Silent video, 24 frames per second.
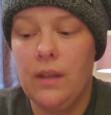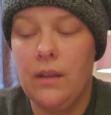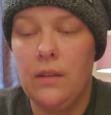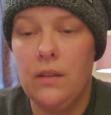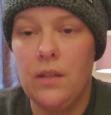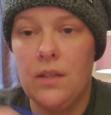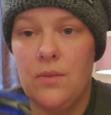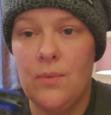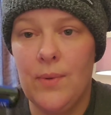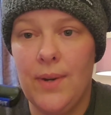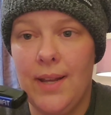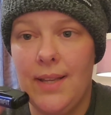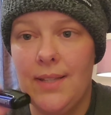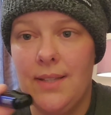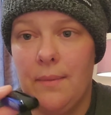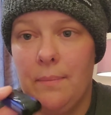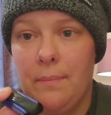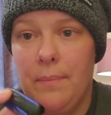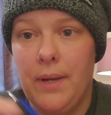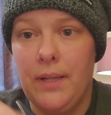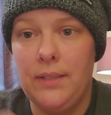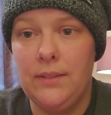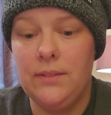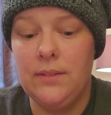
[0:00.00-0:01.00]
This one has a
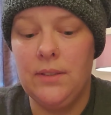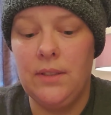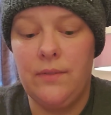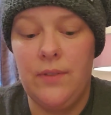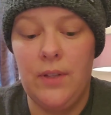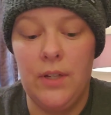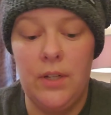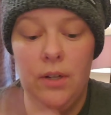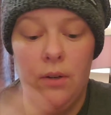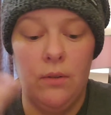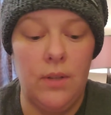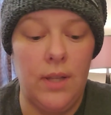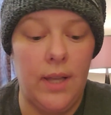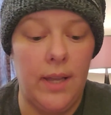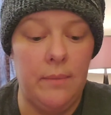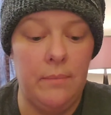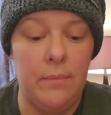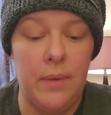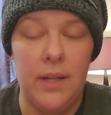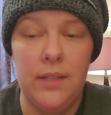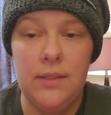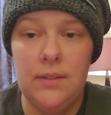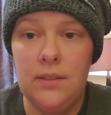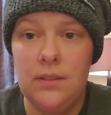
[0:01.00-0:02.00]
button if you don't like
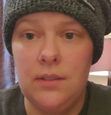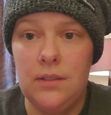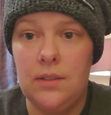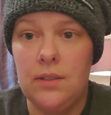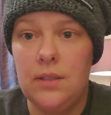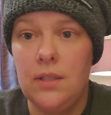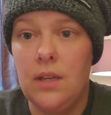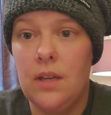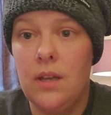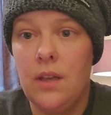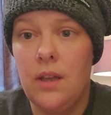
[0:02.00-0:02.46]
buttons.